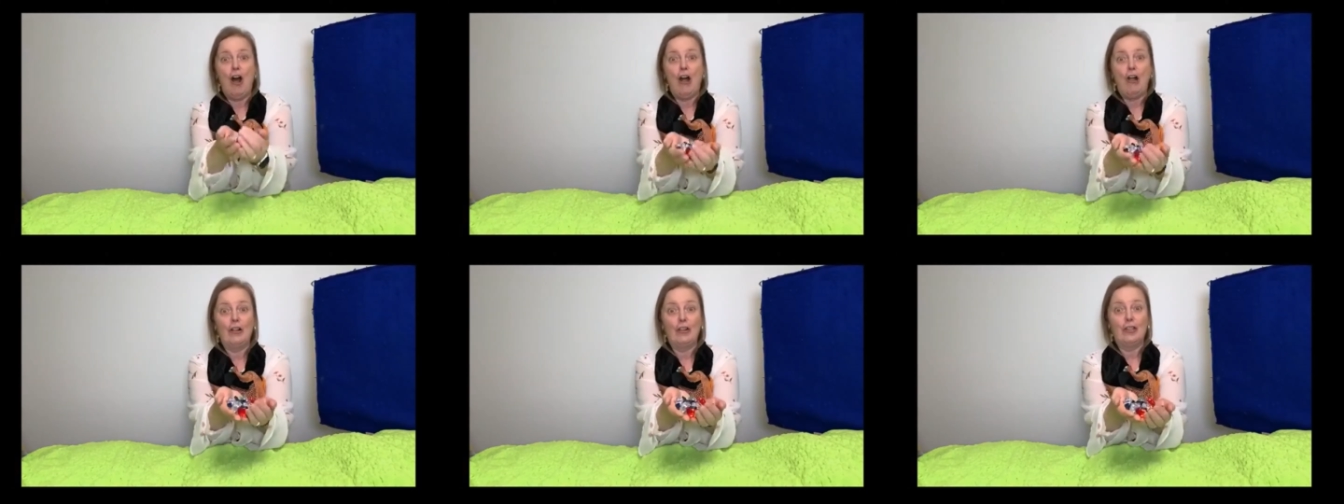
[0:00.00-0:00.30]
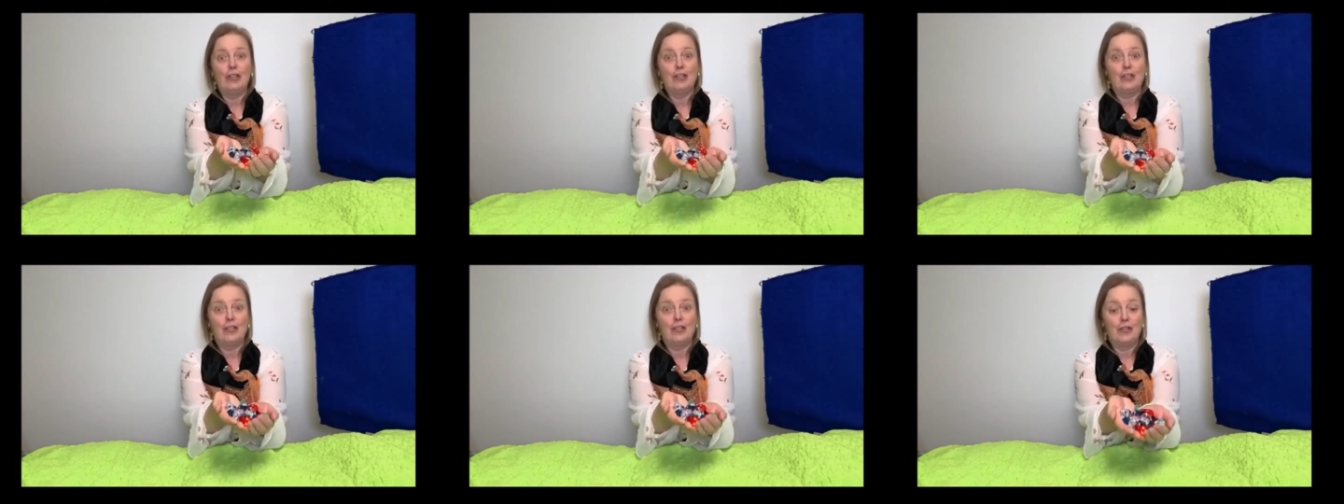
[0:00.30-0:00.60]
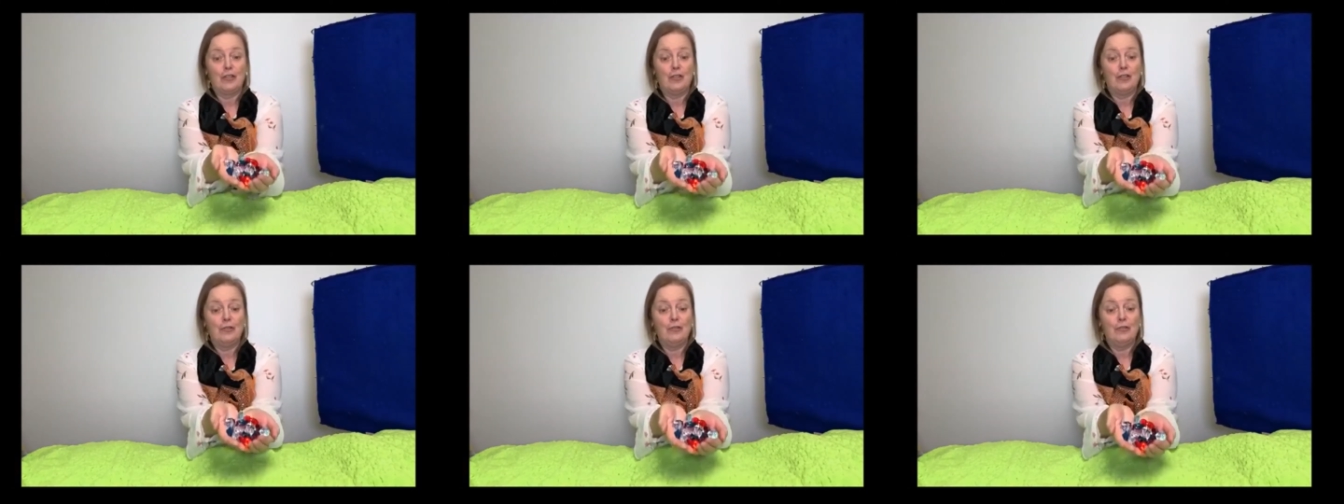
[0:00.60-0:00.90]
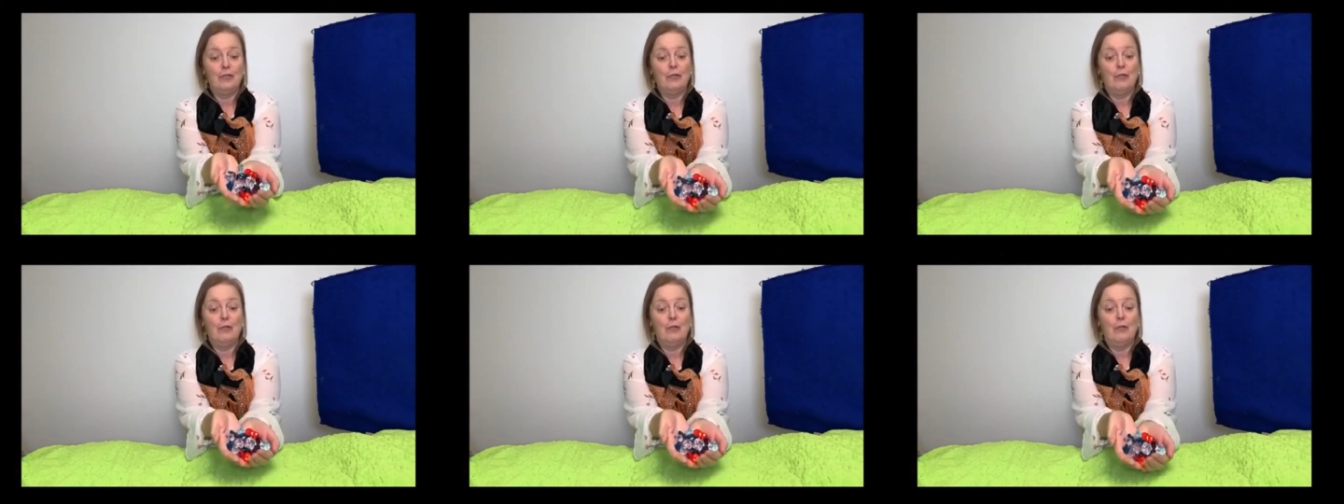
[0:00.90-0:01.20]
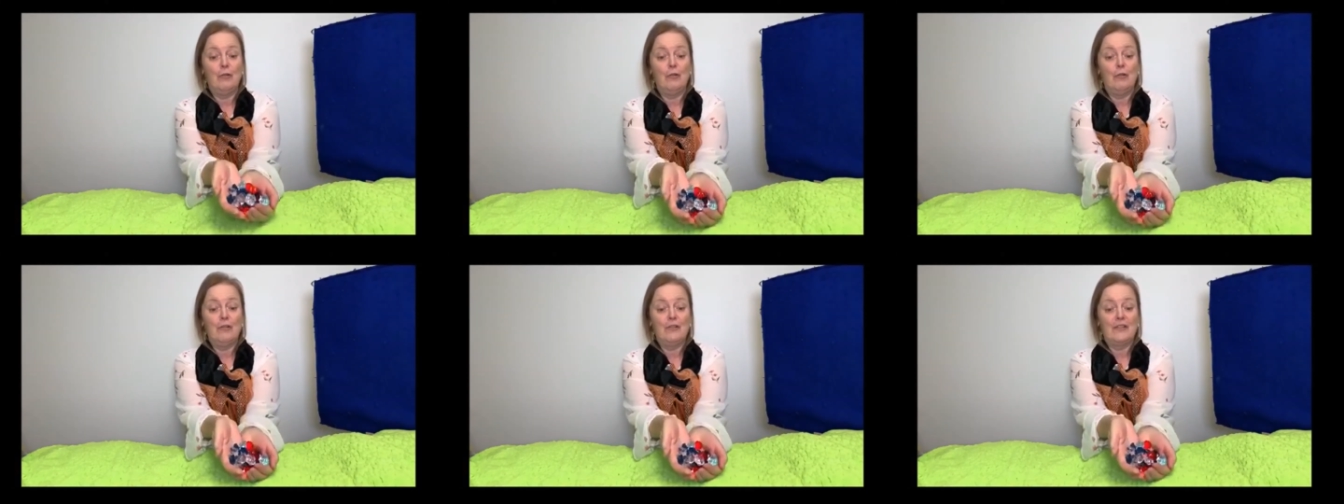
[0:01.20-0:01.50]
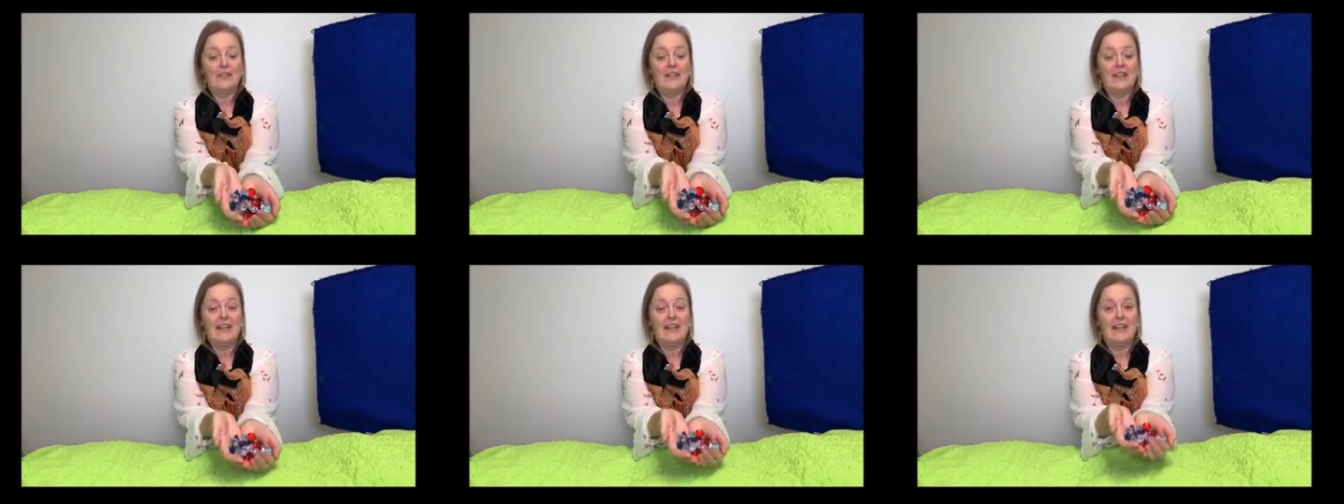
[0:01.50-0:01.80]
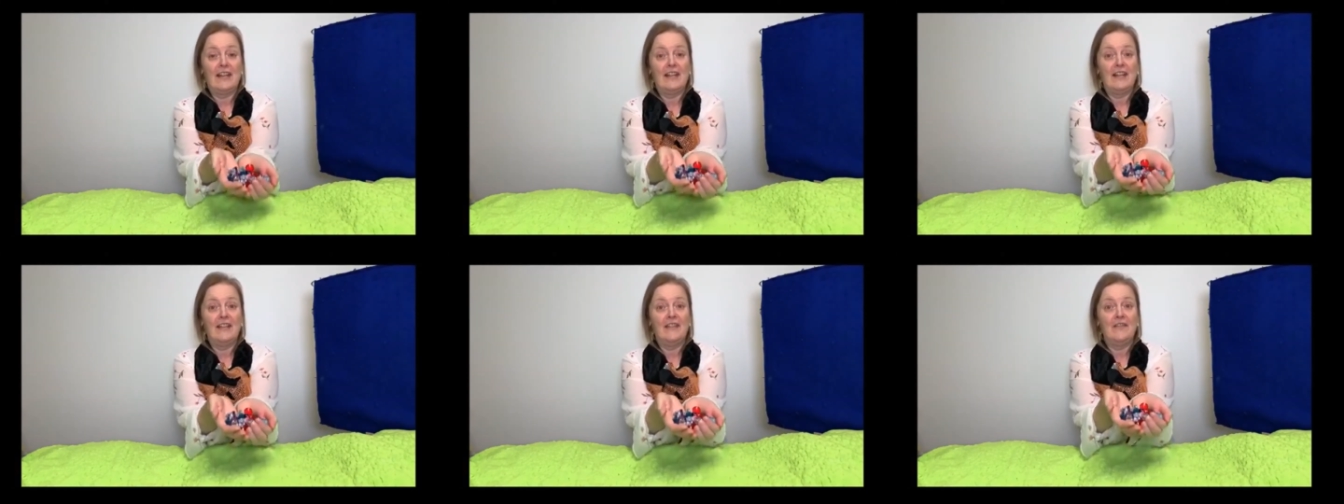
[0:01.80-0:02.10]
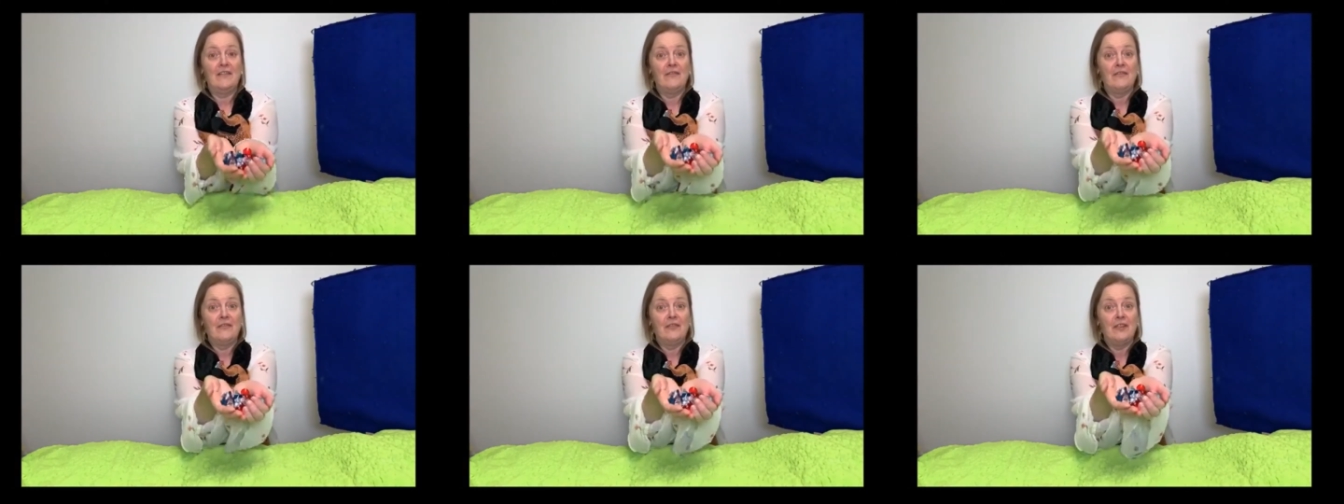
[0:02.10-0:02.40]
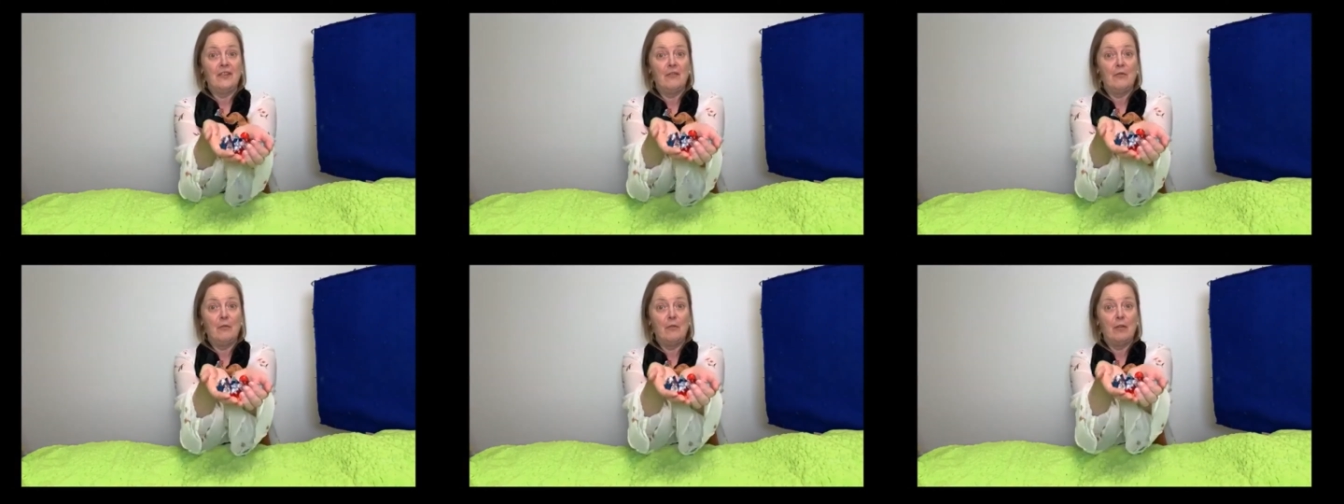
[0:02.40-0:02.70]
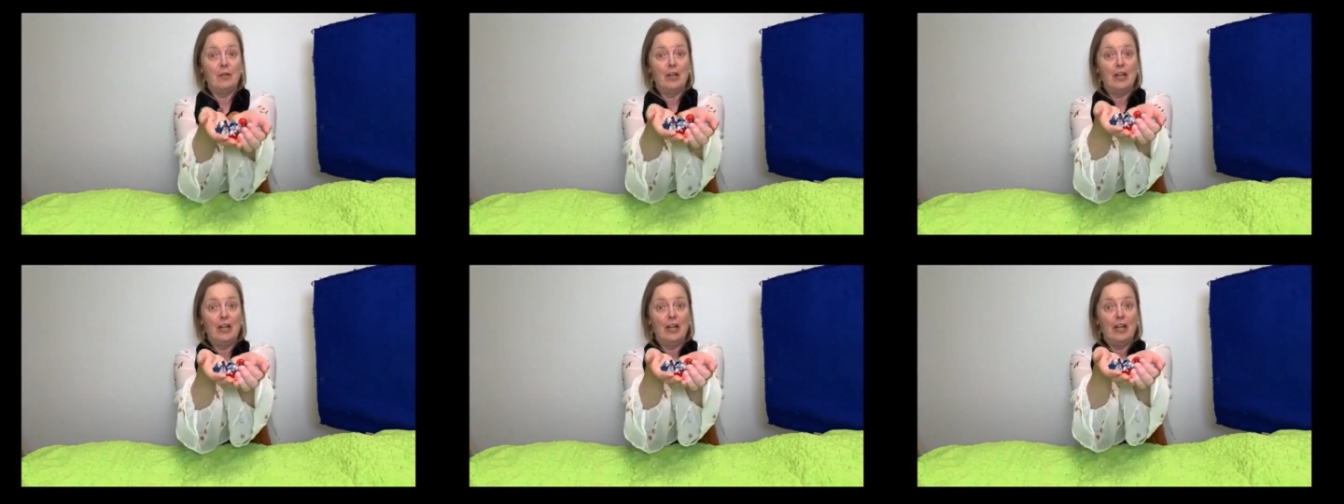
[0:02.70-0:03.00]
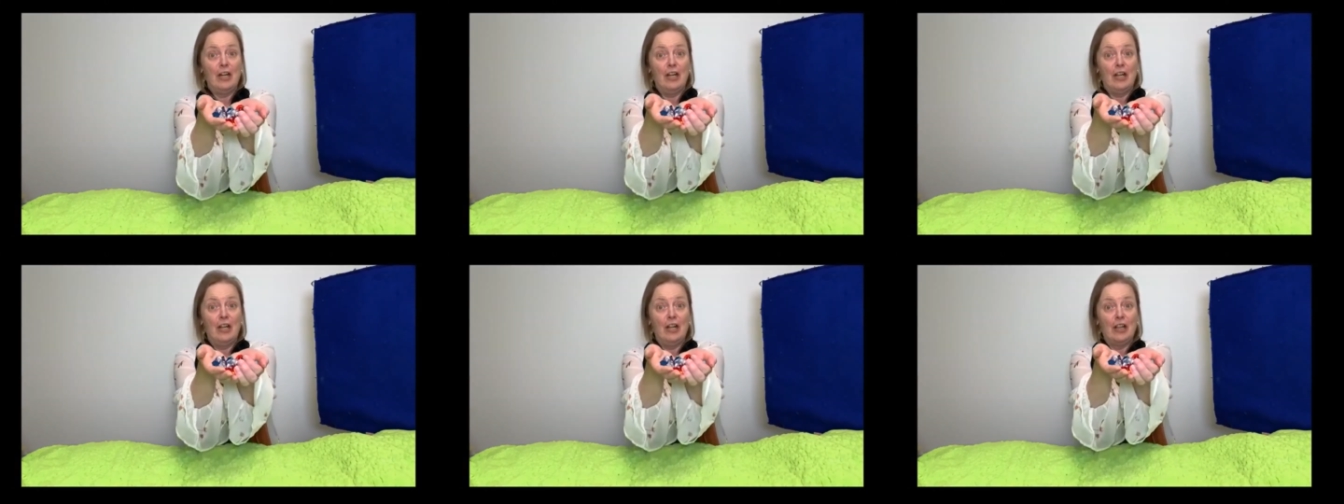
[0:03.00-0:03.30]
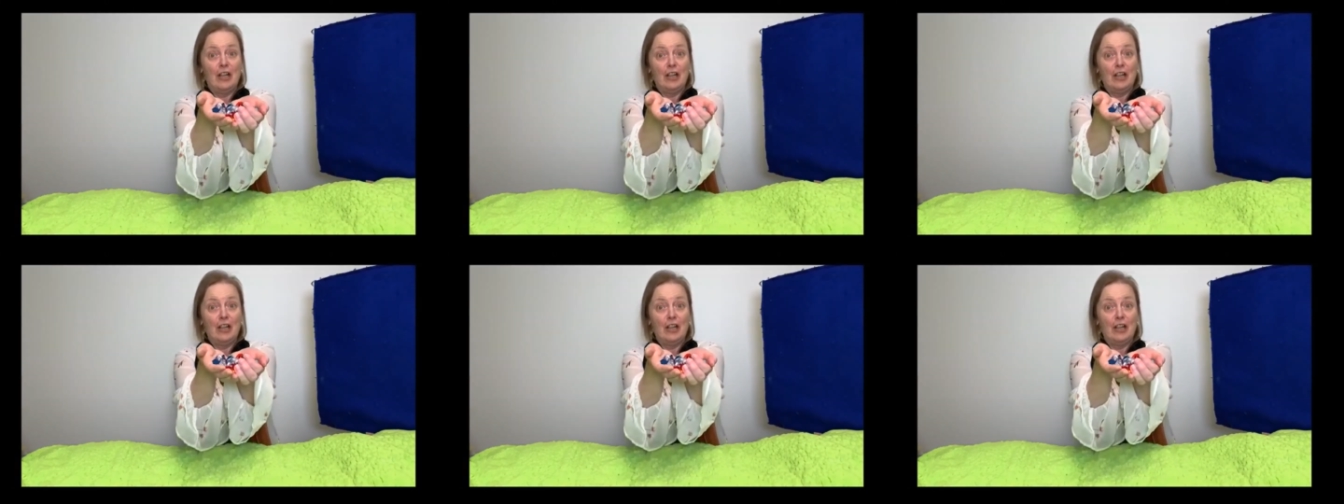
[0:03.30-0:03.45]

the Jews in the world. Oh,